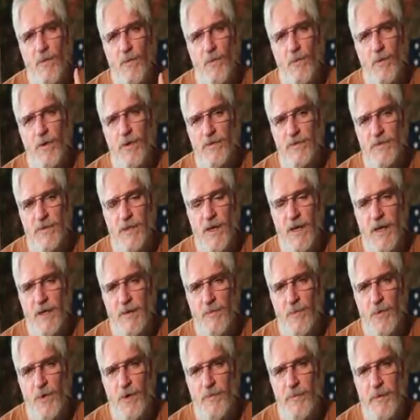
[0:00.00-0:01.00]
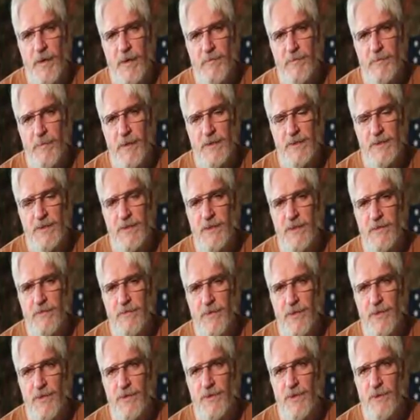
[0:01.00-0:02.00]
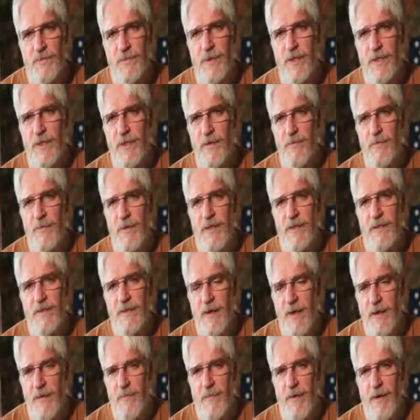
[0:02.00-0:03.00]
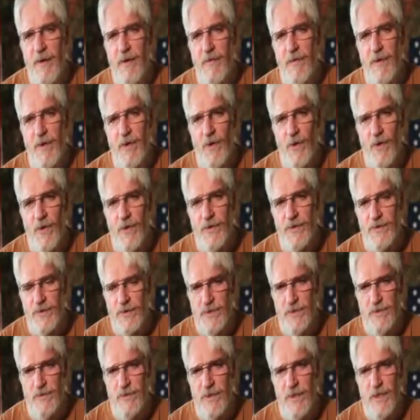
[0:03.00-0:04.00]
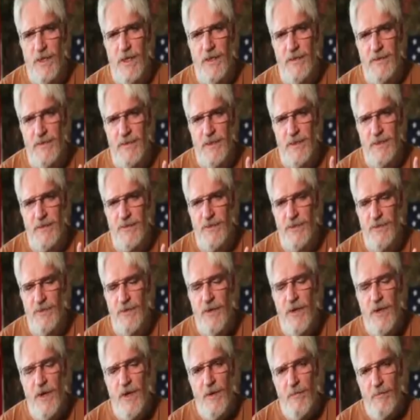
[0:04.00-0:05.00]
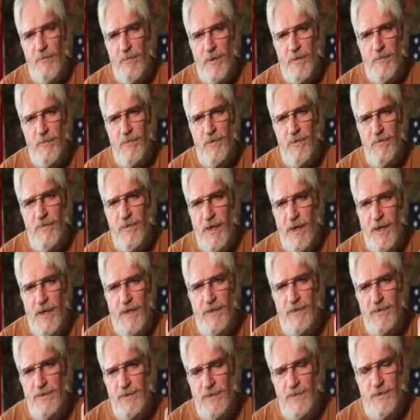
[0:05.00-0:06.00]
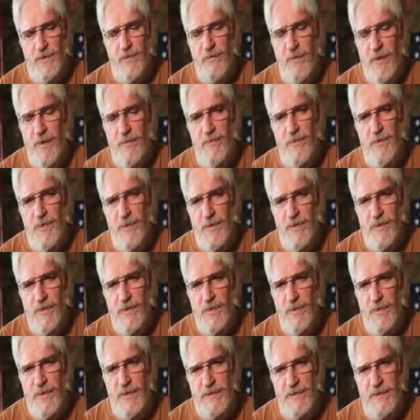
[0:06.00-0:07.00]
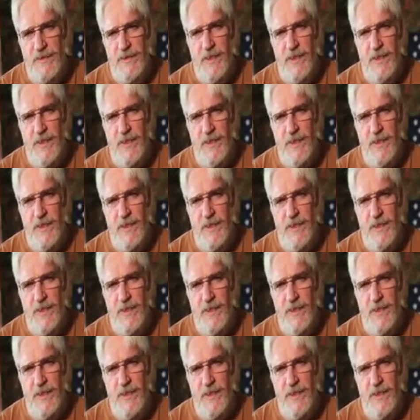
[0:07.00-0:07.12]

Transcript: We'll talk more about budget in the future, but in the meantime, I would urge you to contact your member of the House and your member of the U.S.